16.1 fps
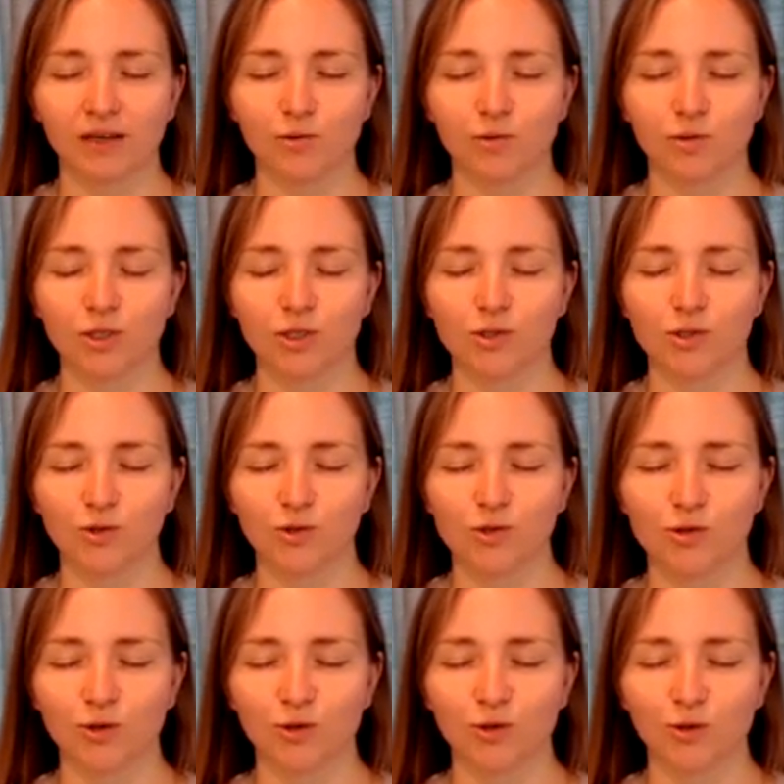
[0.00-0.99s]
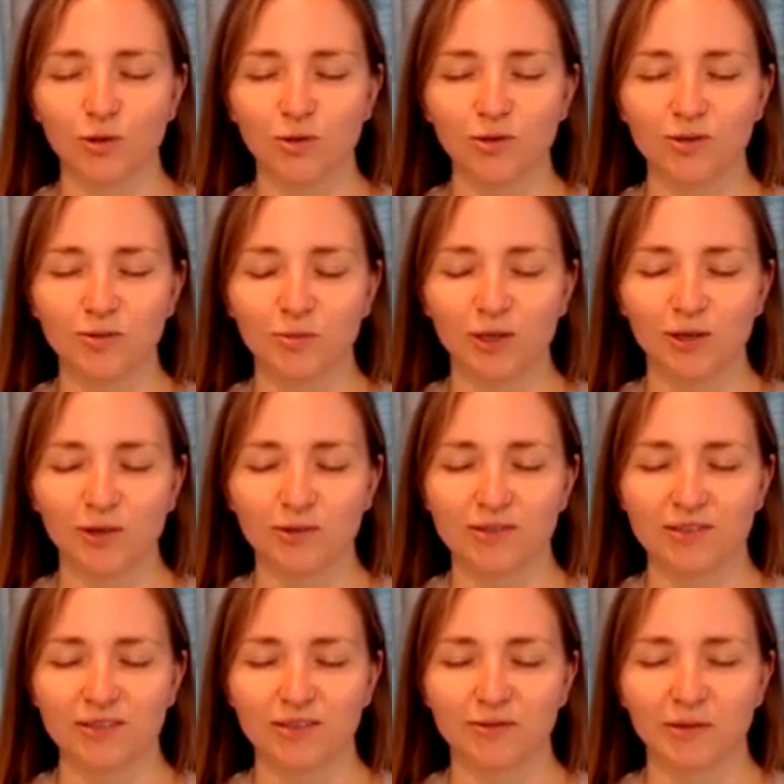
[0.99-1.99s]
which is also good,
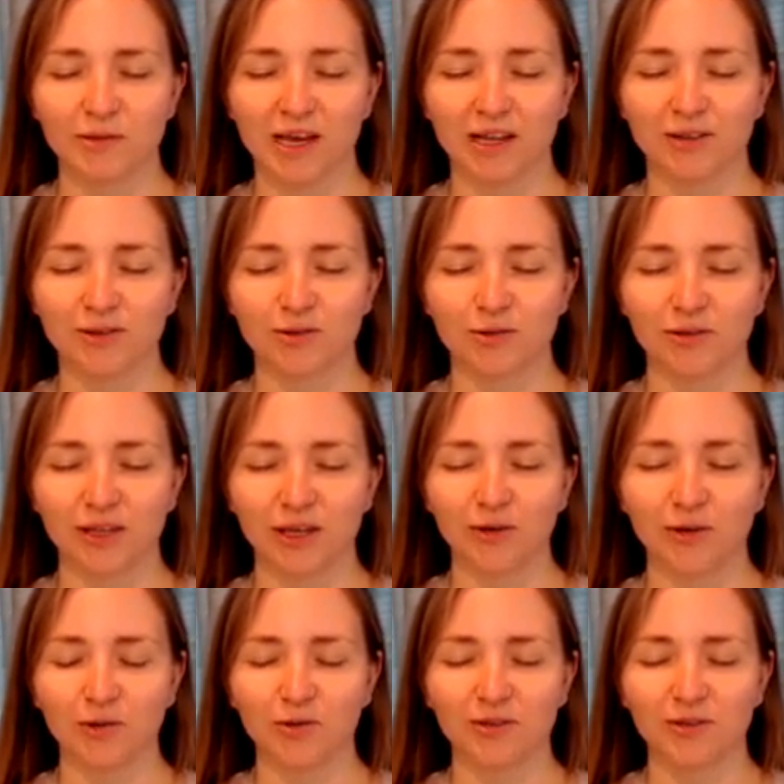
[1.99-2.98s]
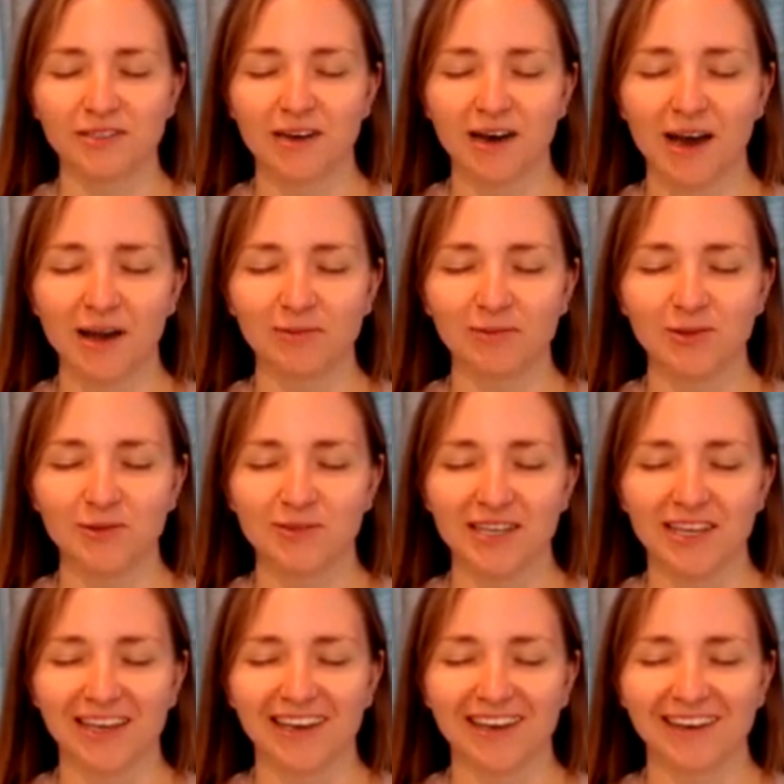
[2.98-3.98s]
because if we had to think all the time to
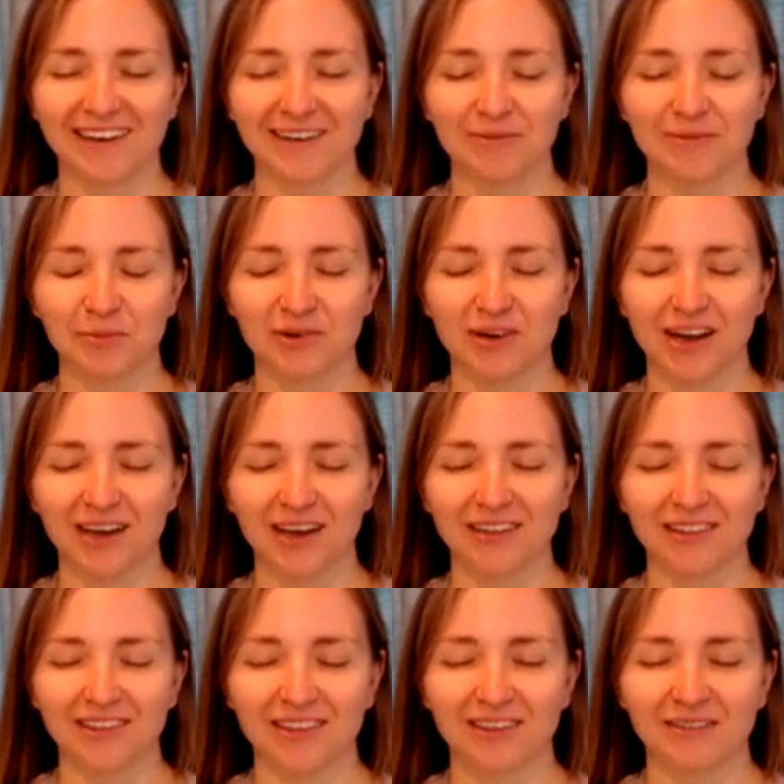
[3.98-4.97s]
take breath,